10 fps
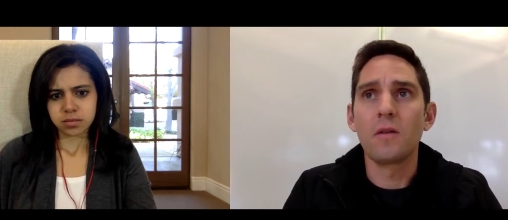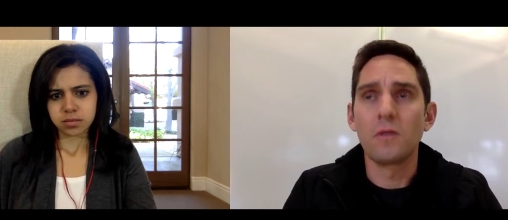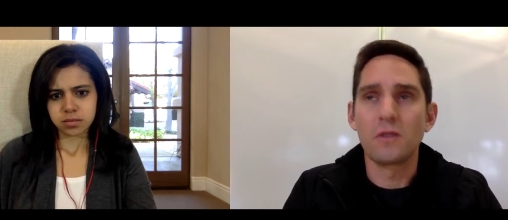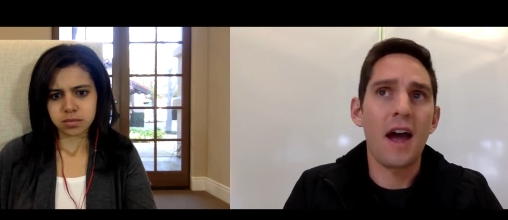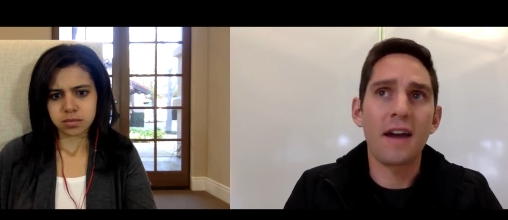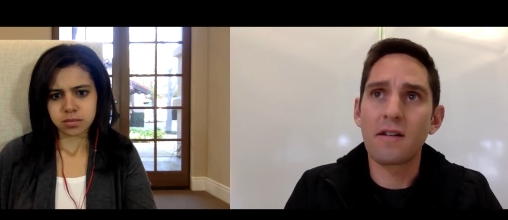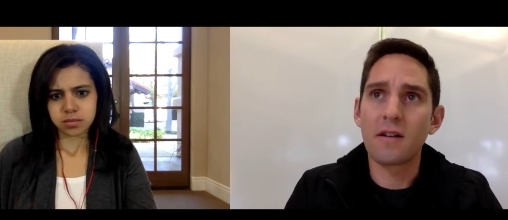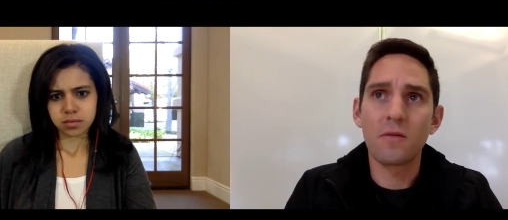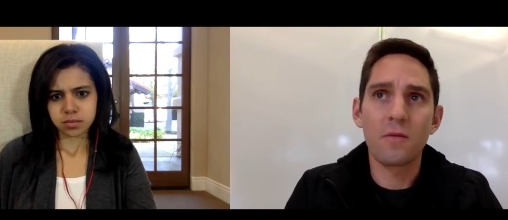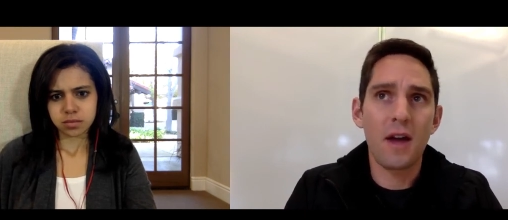Speaker 1: with
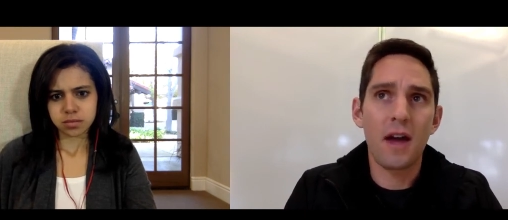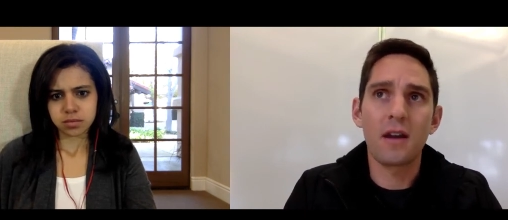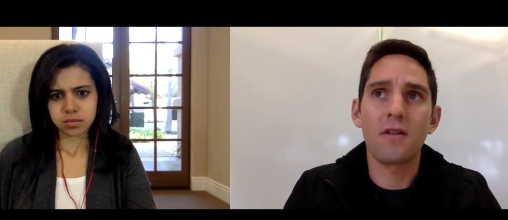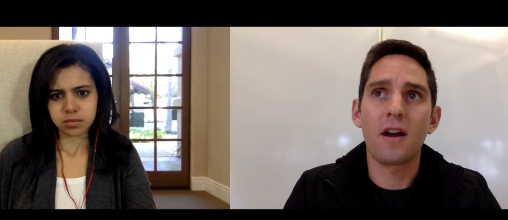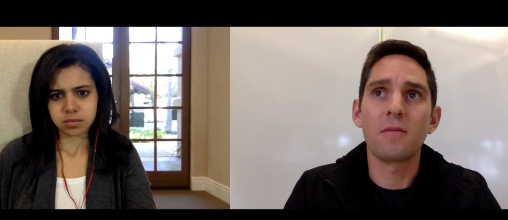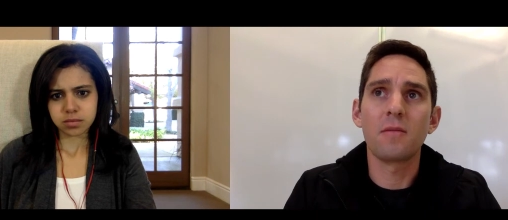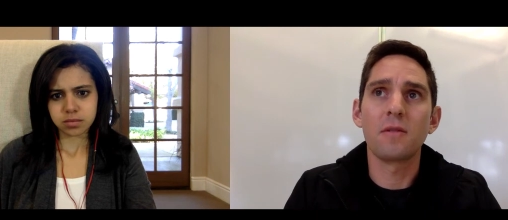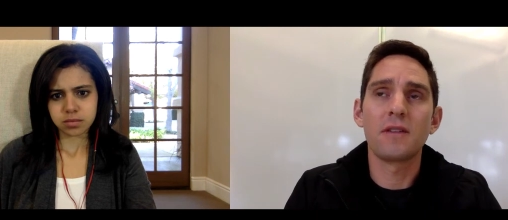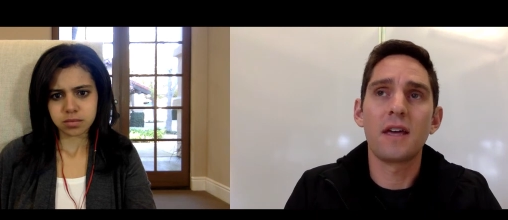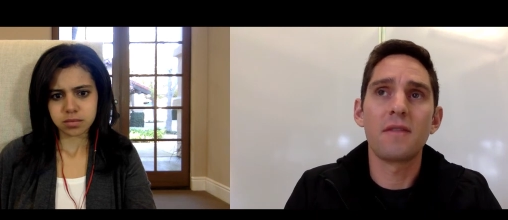SkyGrid, we had an incredible
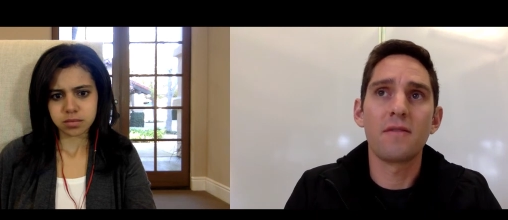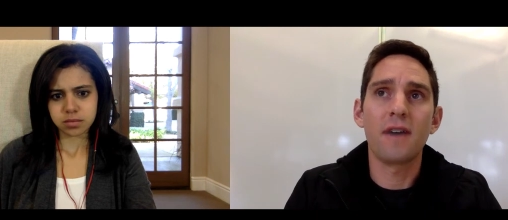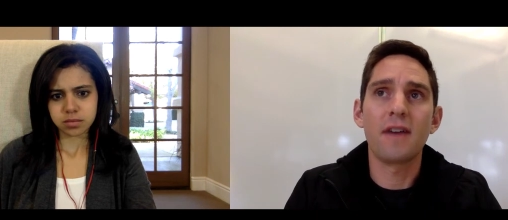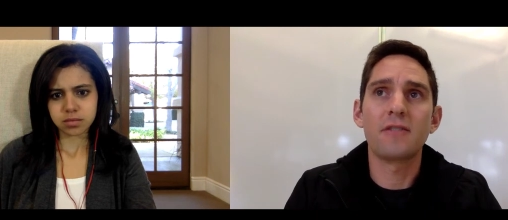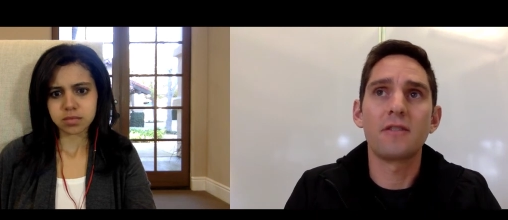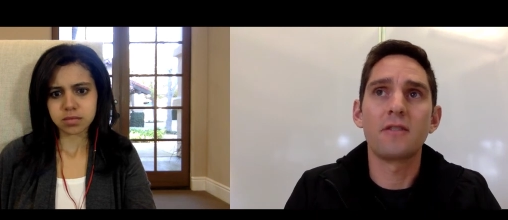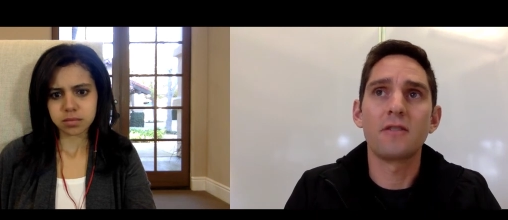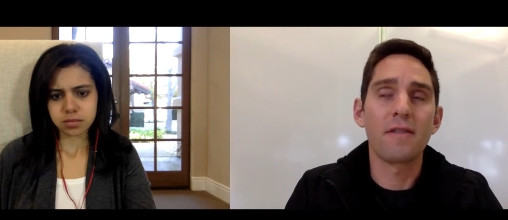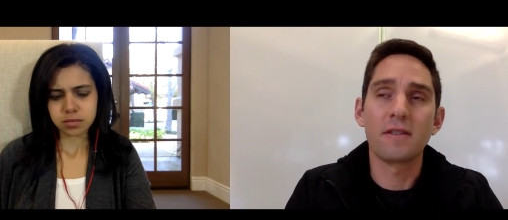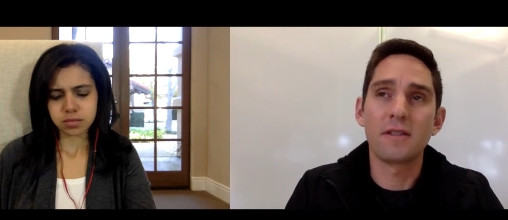set of investors.
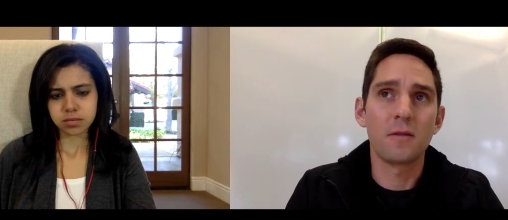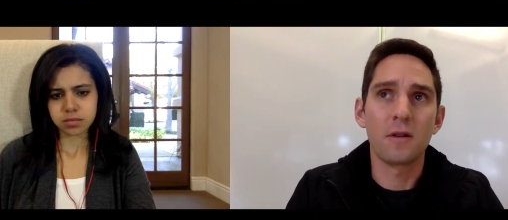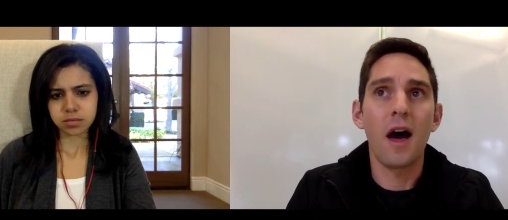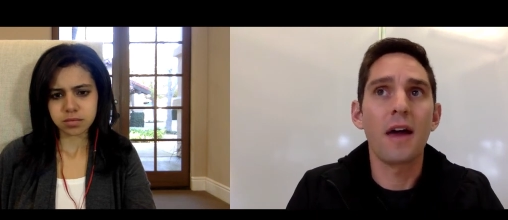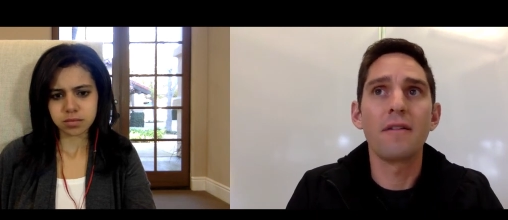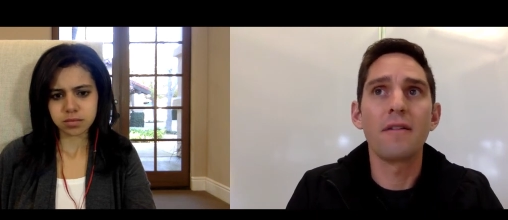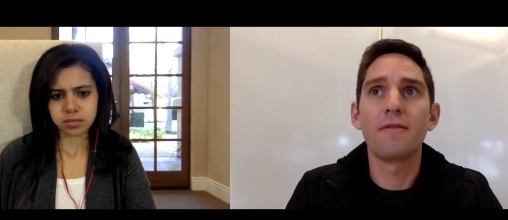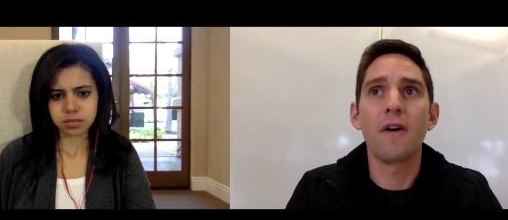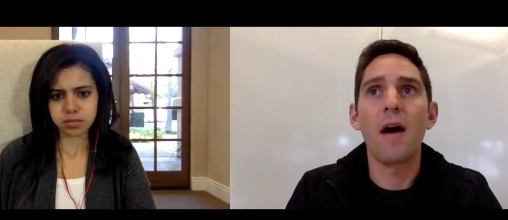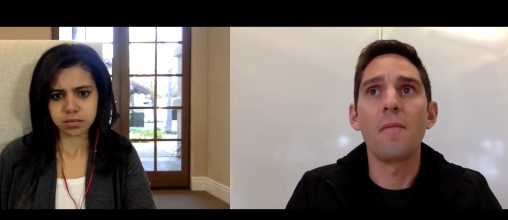Obviously, there were a lot
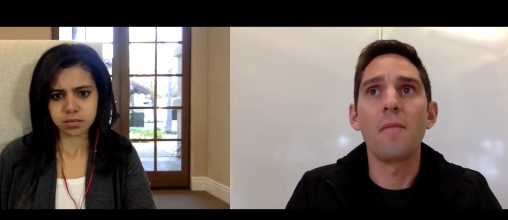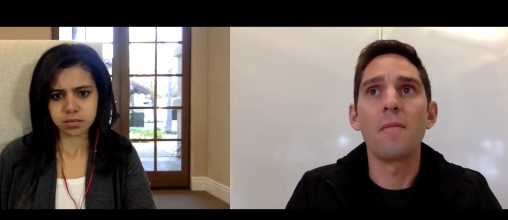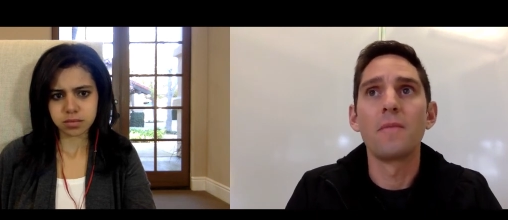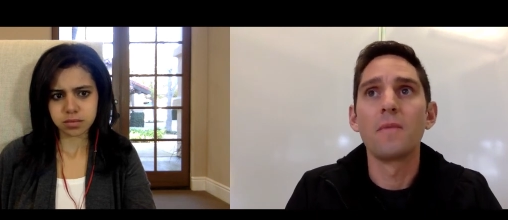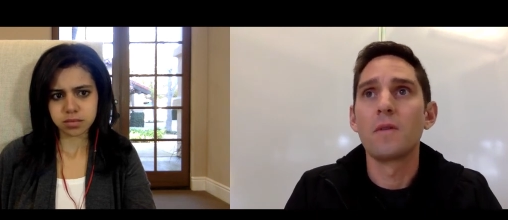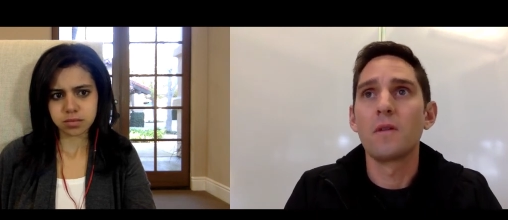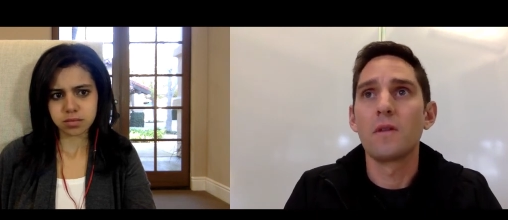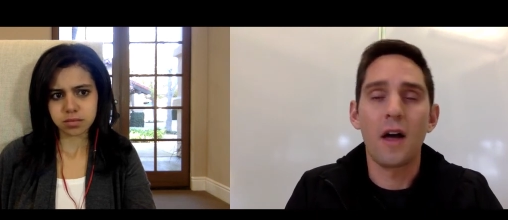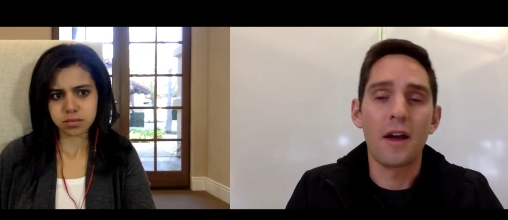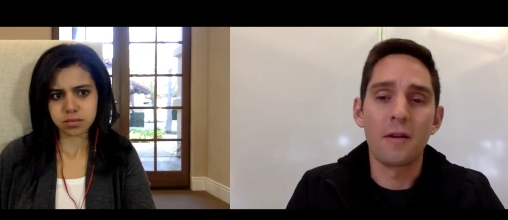of
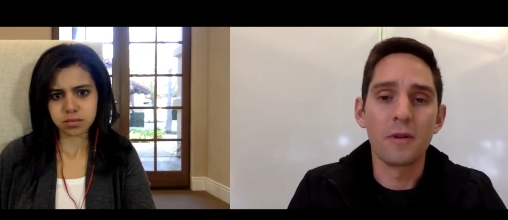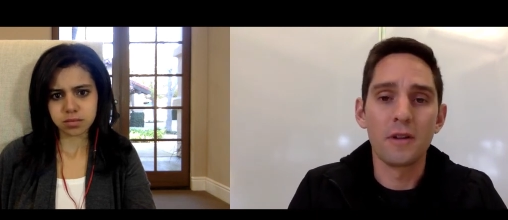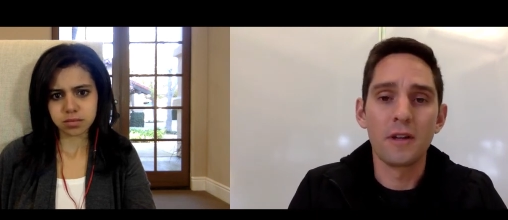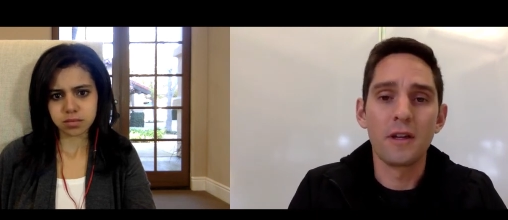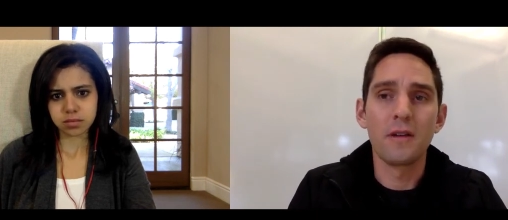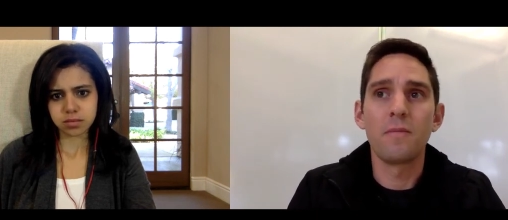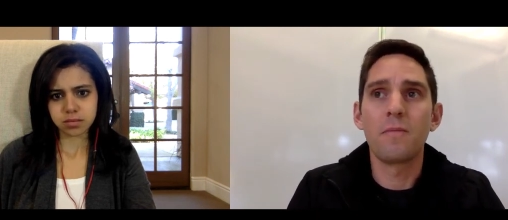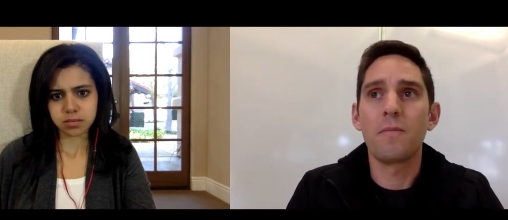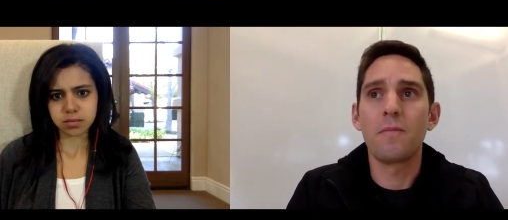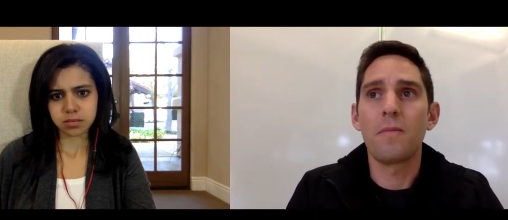
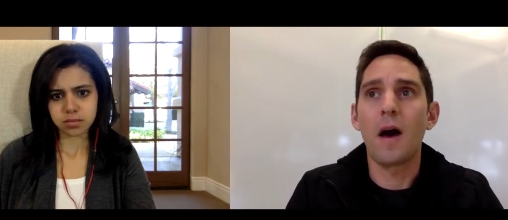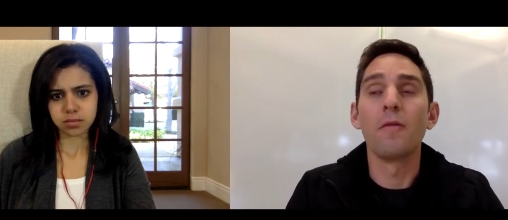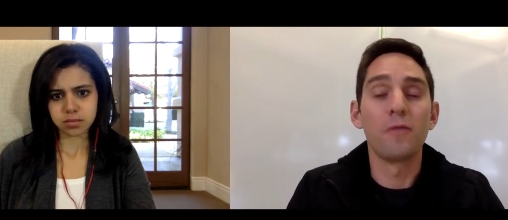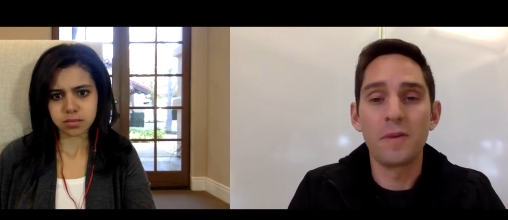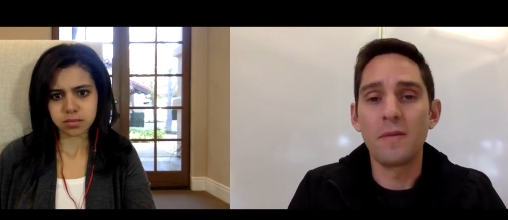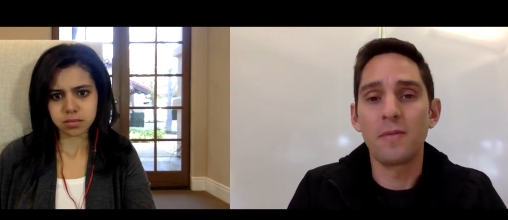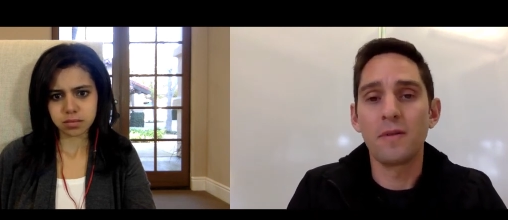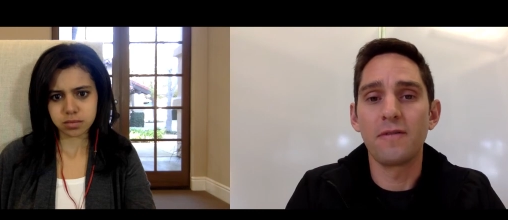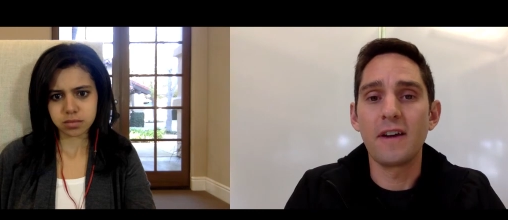really helpful people at